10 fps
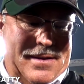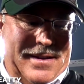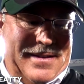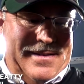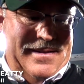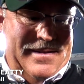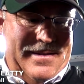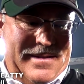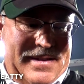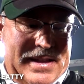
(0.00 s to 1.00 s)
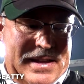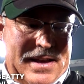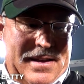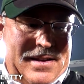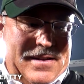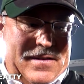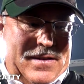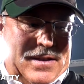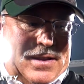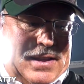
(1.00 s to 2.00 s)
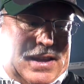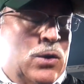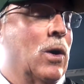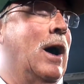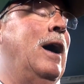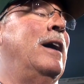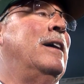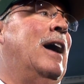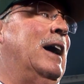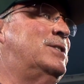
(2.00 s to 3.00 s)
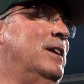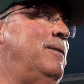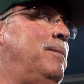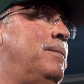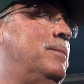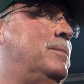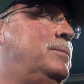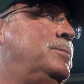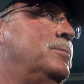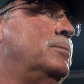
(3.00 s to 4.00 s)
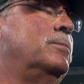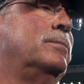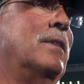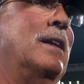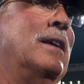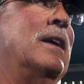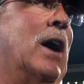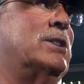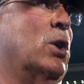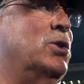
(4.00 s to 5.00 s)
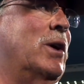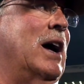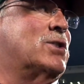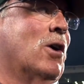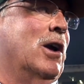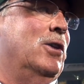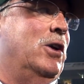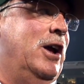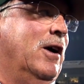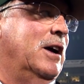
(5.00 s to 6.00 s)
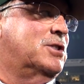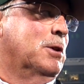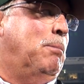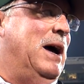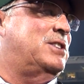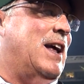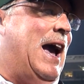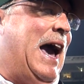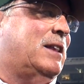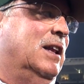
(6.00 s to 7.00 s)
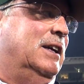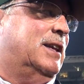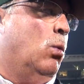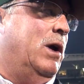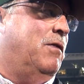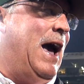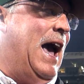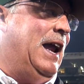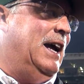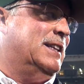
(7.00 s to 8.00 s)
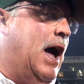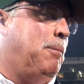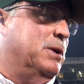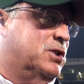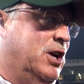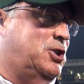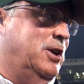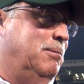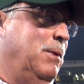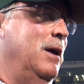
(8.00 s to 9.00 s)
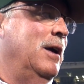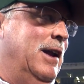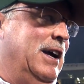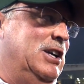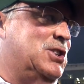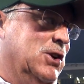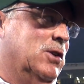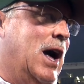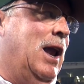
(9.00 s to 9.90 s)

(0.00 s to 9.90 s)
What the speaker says: maybe that's nothing new, but is that one of his strengths at least? I told you guys earlier in the year he's the best athlete that we've had at that position. Now, he's still got a